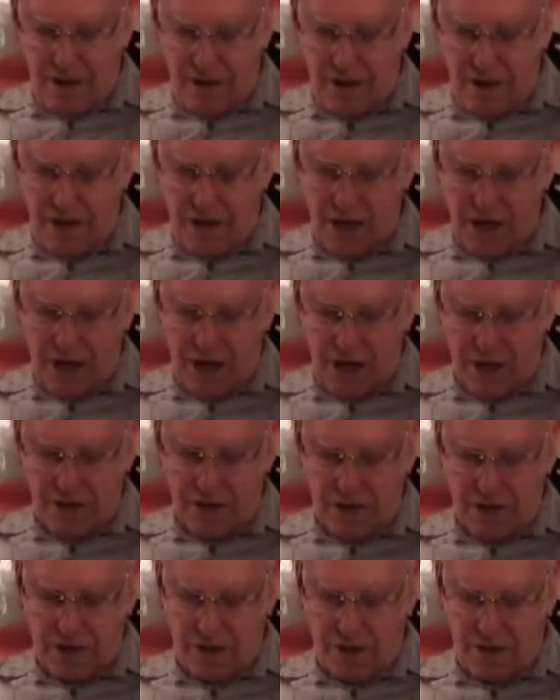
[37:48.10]
he got
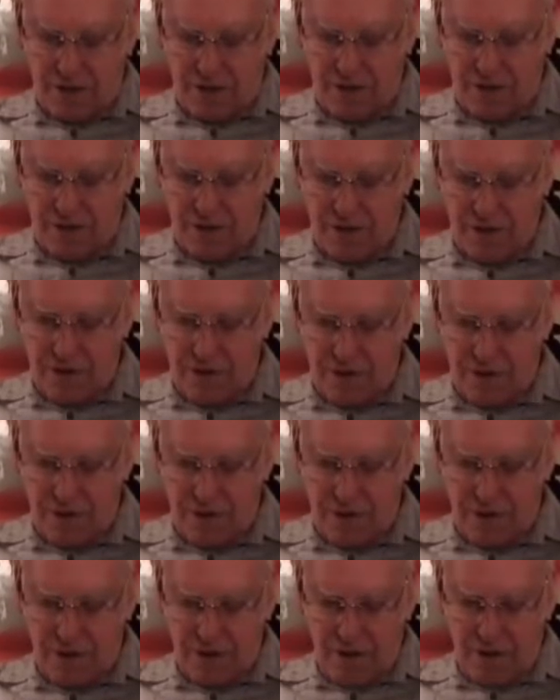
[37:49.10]
uh,
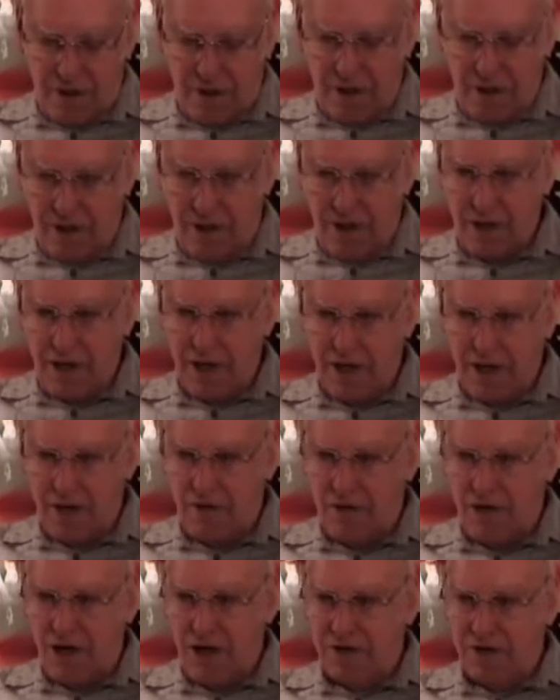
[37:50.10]
he got
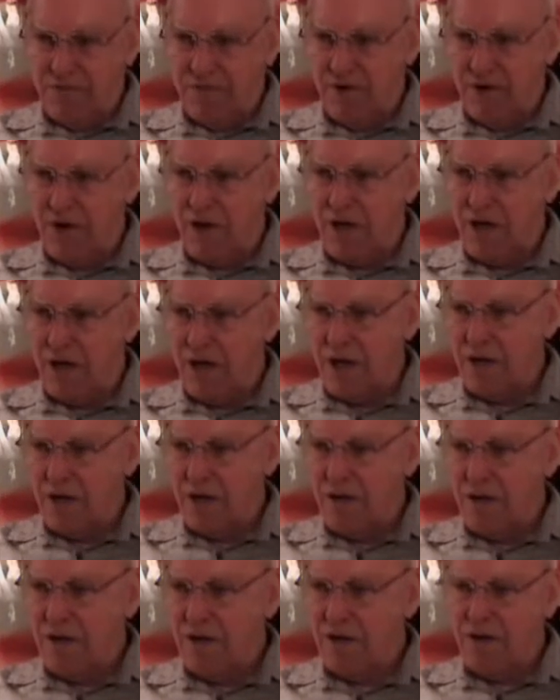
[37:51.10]
transferred again,
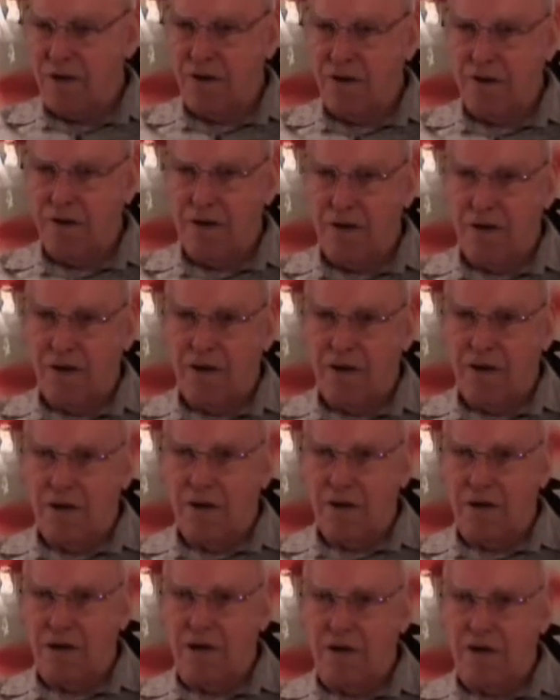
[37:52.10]

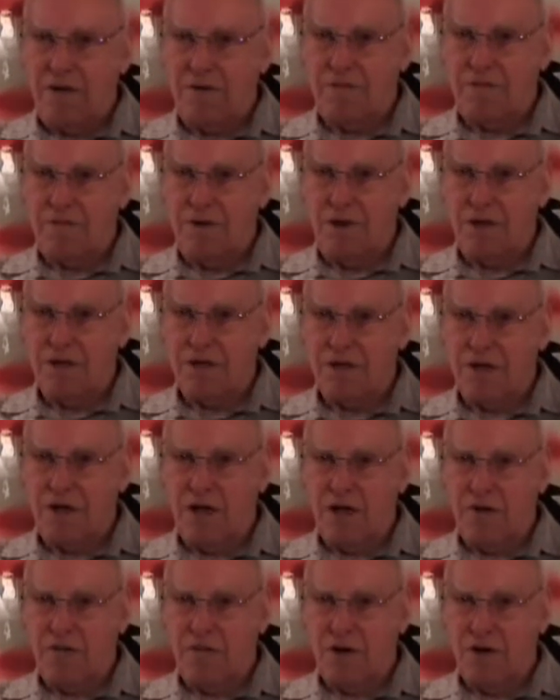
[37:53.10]
and he wanted to
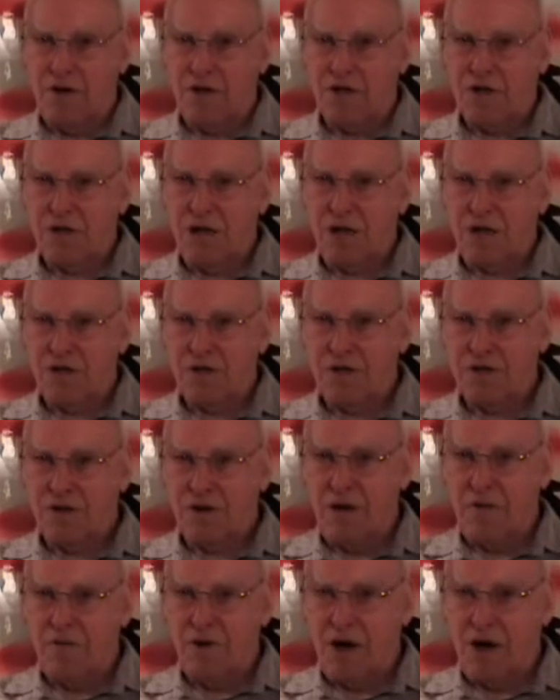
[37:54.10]
sell the motorcycle, so
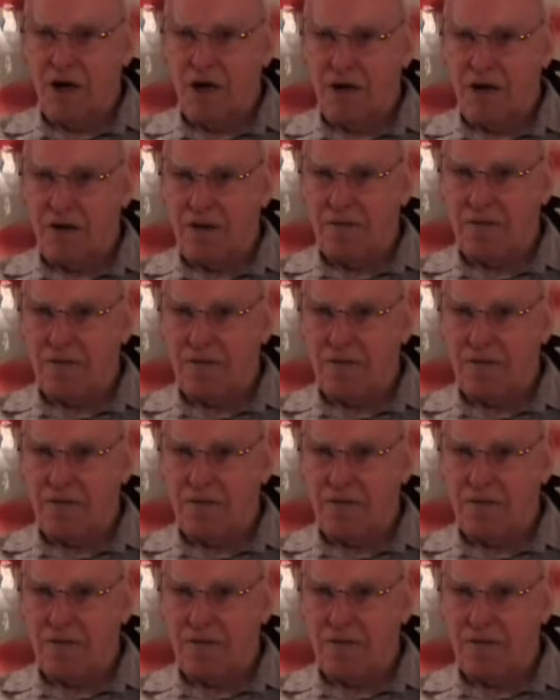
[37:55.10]
I bought it.